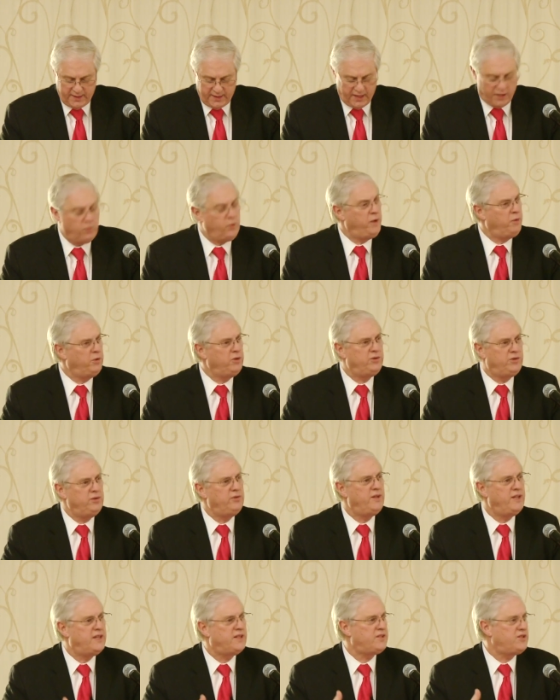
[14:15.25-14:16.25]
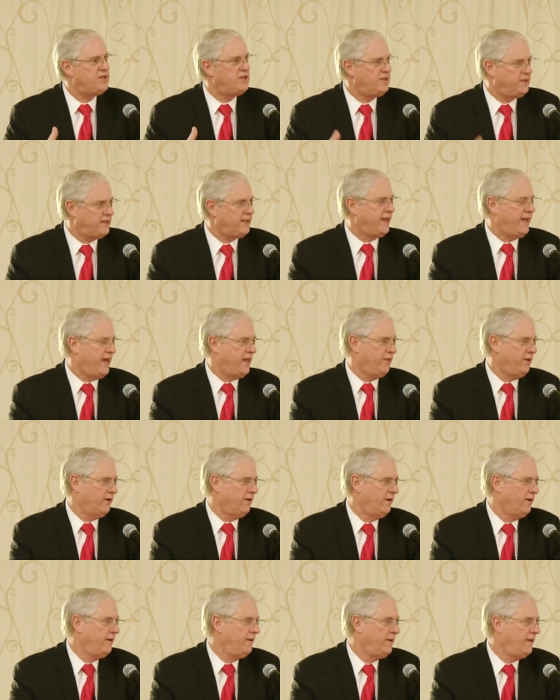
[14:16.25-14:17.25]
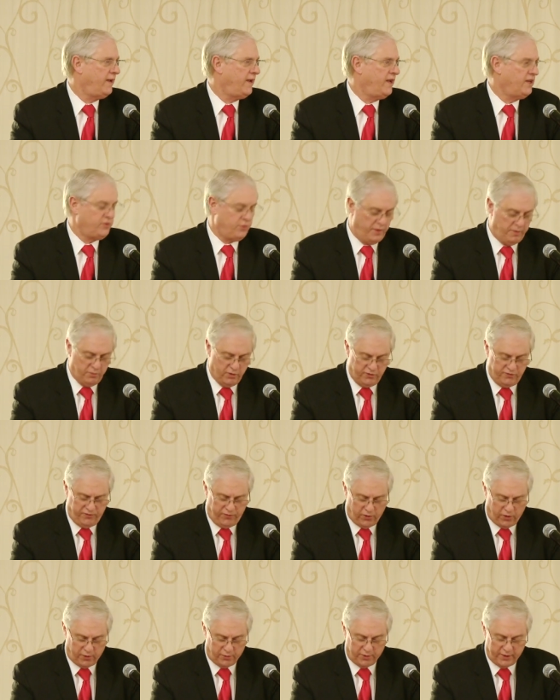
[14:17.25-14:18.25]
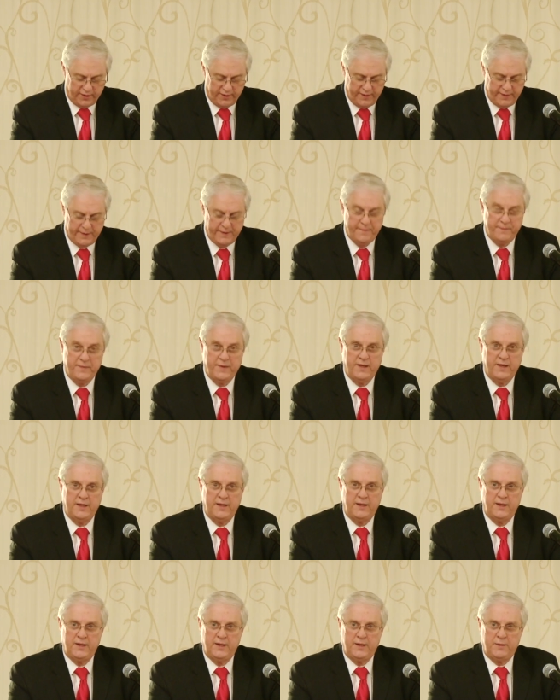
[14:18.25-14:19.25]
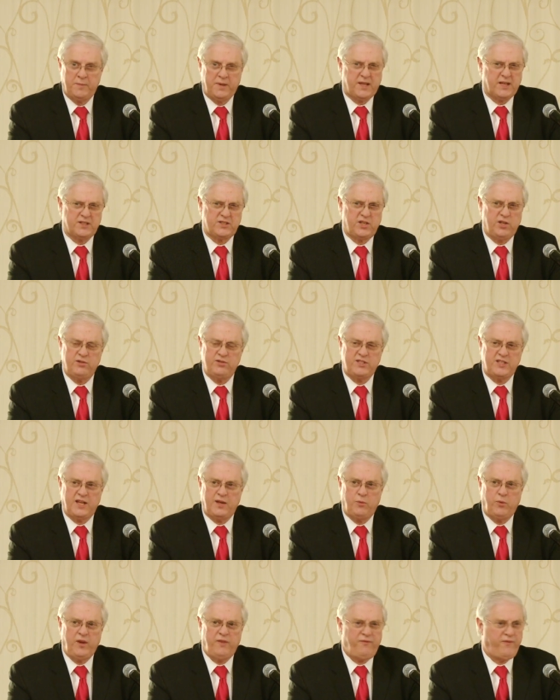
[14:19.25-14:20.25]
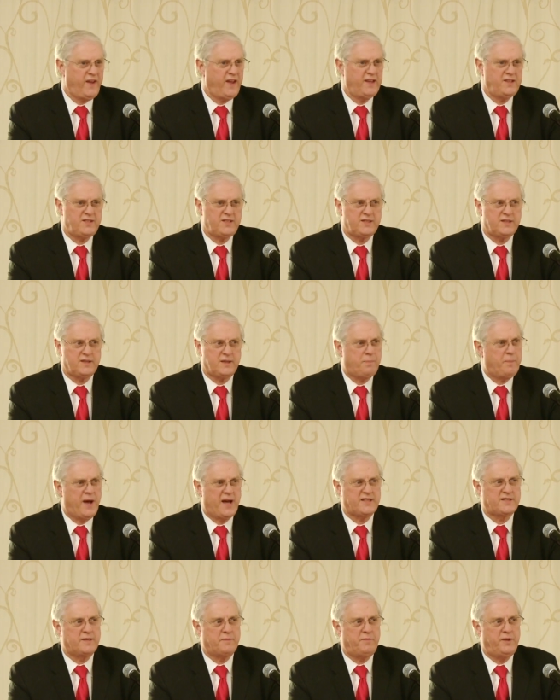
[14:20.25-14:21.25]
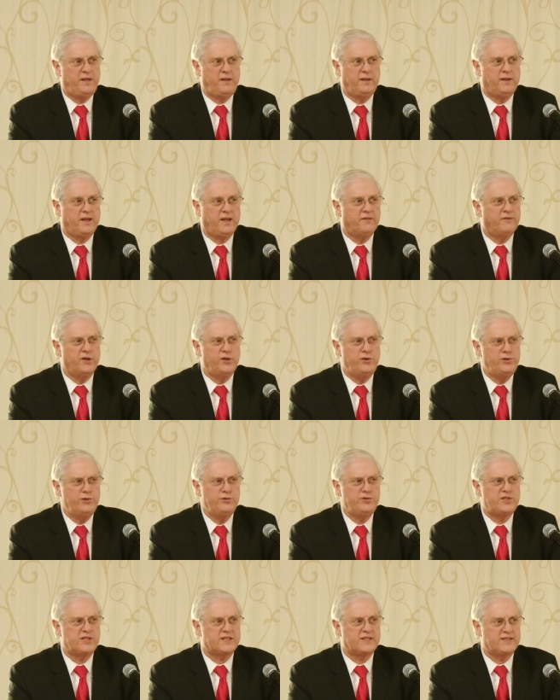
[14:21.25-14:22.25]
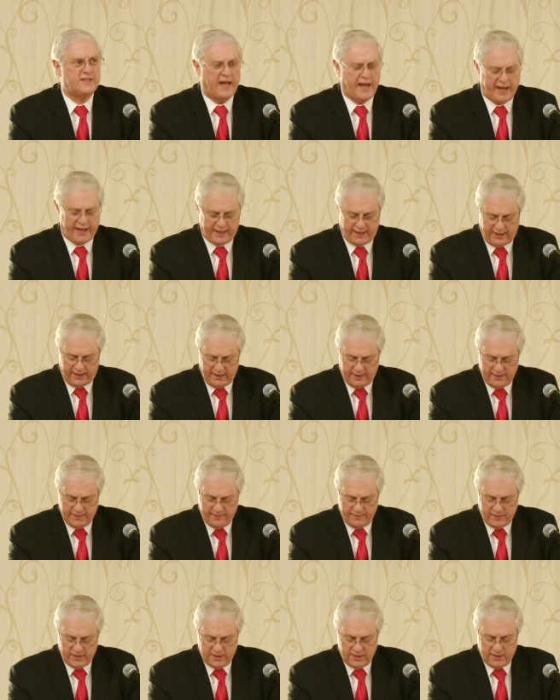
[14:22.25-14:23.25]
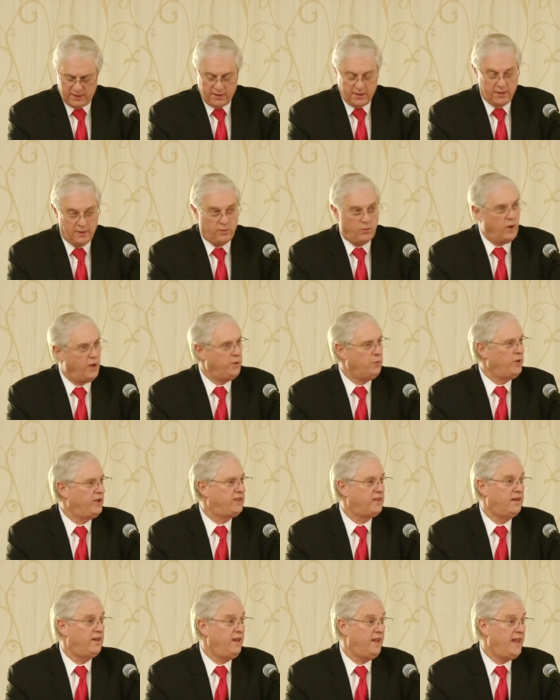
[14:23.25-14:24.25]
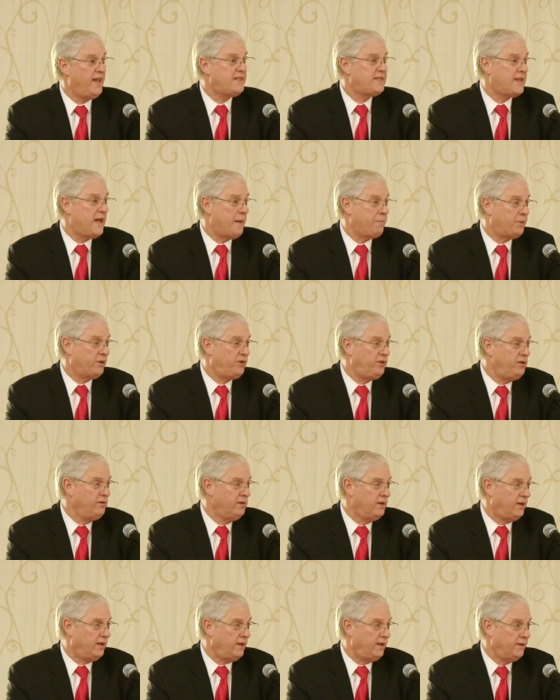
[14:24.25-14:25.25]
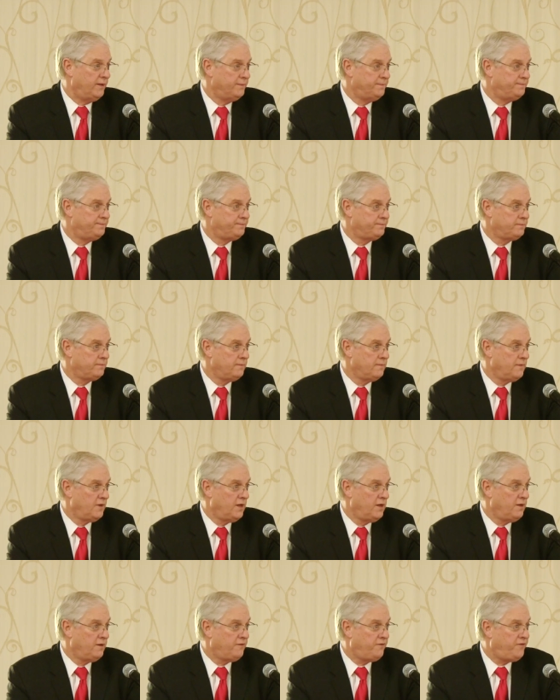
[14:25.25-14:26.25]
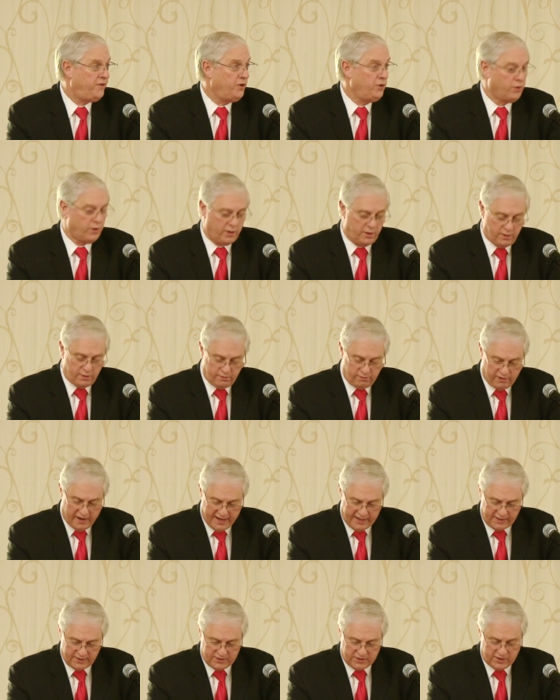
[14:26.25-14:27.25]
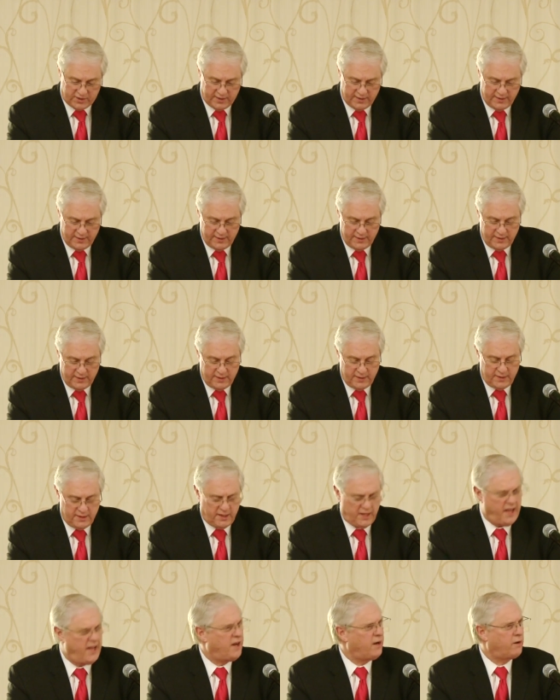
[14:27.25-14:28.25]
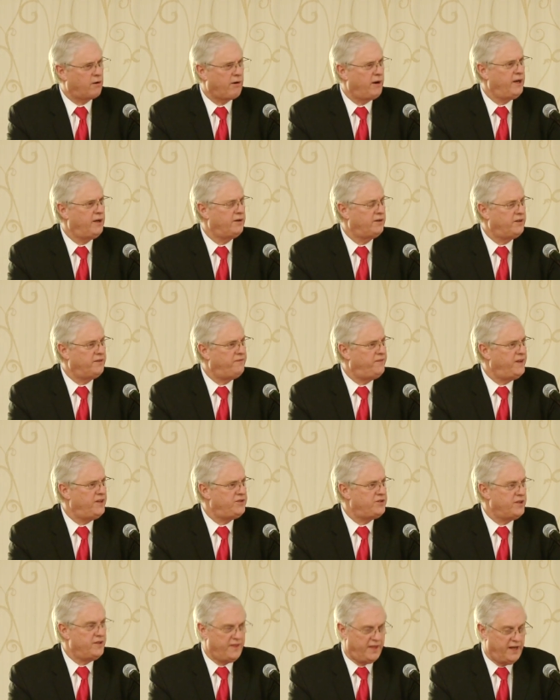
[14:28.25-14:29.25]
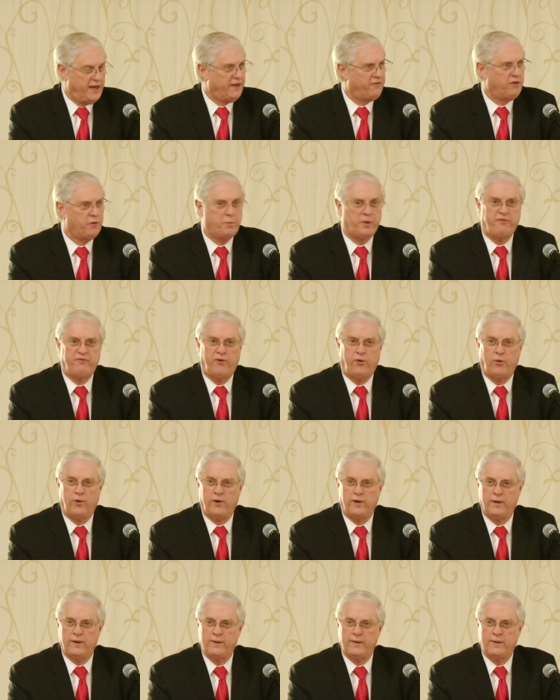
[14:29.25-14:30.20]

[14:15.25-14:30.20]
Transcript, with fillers: And we will do this together as we move forward. Because you see, we face the possibility of a new society, one with less opportunity, fewer rights, and a greater division than ever before.